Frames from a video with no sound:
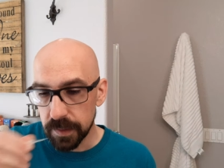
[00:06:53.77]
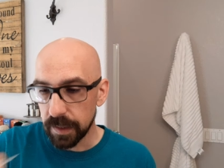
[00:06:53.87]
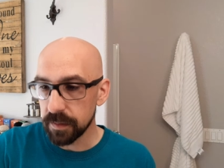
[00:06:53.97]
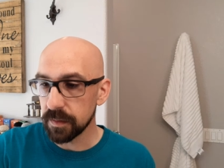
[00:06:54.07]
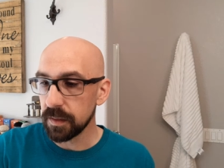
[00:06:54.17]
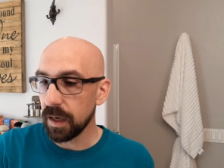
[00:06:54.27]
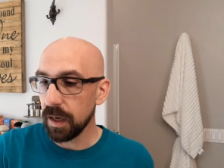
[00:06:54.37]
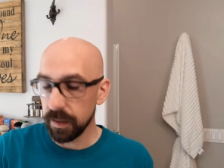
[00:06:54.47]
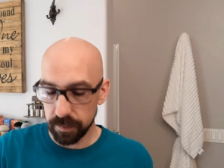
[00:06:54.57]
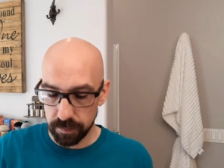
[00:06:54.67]
That is
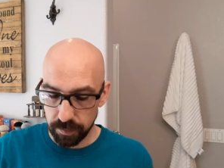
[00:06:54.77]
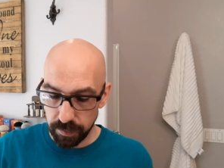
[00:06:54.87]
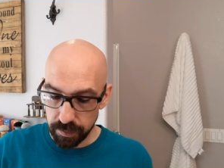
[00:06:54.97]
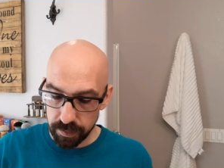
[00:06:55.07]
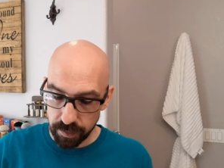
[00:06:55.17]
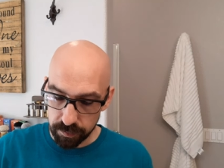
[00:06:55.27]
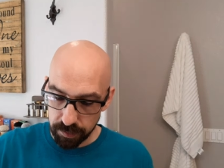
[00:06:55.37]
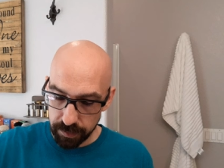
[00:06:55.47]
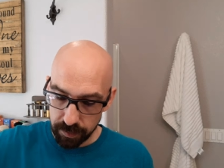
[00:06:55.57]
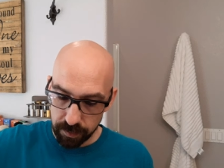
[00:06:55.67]
not
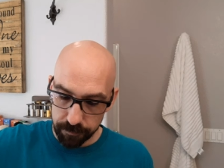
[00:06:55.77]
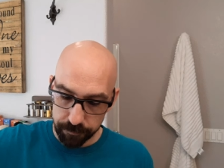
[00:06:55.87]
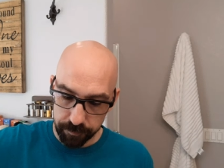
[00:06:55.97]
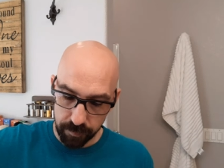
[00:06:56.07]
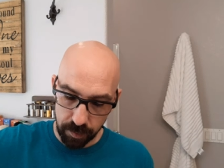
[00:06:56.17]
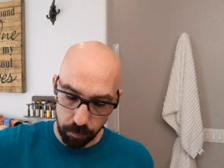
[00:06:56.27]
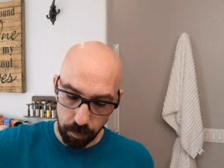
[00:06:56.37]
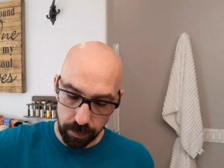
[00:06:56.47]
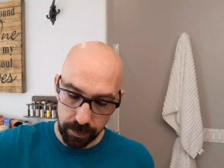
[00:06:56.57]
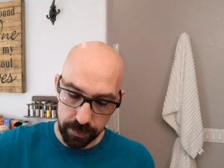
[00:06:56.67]
anything like
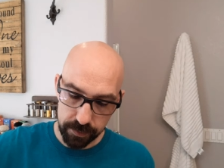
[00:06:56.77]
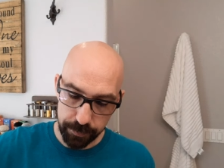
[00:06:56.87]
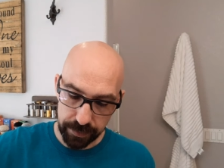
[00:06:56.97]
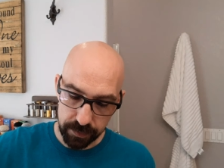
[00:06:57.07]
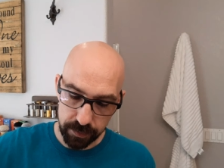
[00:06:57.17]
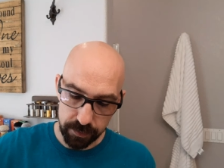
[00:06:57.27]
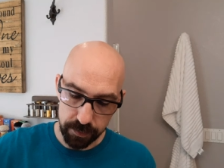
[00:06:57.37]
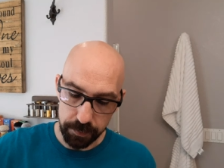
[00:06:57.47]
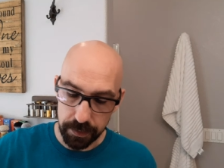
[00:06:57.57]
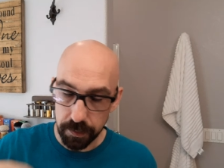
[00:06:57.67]
what I expected it
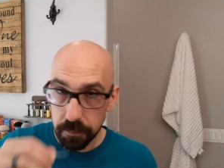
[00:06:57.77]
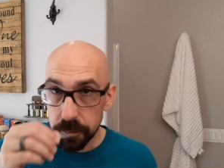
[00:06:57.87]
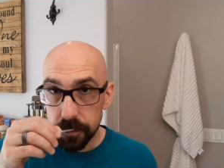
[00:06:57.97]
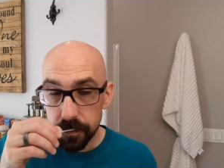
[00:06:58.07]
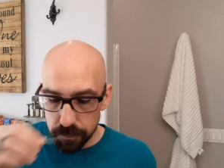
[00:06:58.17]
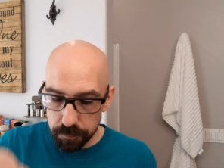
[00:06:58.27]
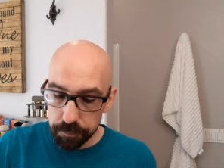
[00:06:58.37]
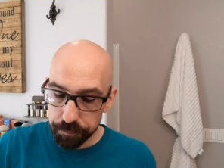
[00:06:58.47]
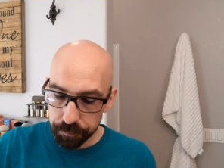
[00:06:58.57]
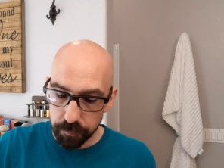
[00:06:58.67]
to be.
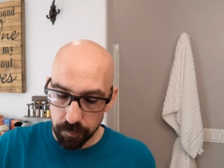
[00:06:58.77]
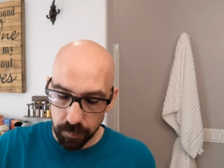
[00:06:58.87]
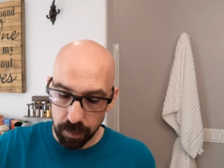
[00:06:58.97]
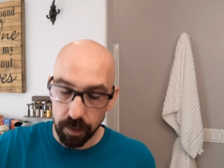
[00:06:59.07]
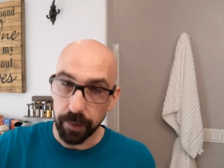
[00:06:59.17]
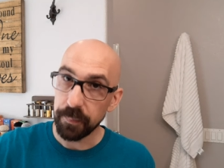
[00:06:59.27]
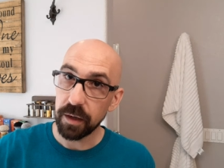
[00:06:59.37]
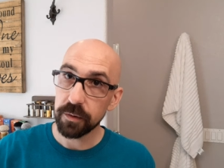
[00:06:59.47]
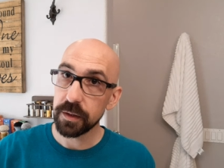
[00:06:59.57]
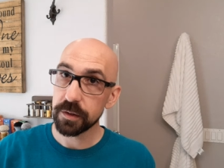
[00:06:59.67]
Hmm. I'm
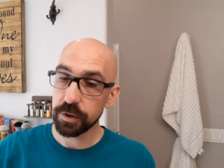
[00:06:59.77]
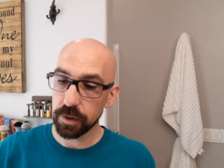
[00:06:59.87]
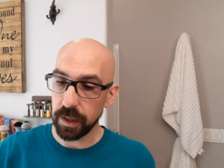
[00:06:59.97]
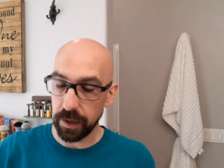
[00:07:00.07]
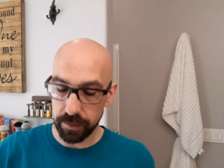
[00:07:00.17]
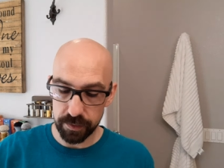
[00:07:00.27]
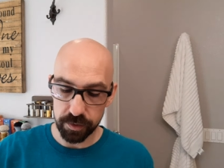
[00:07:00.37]
not real sure how to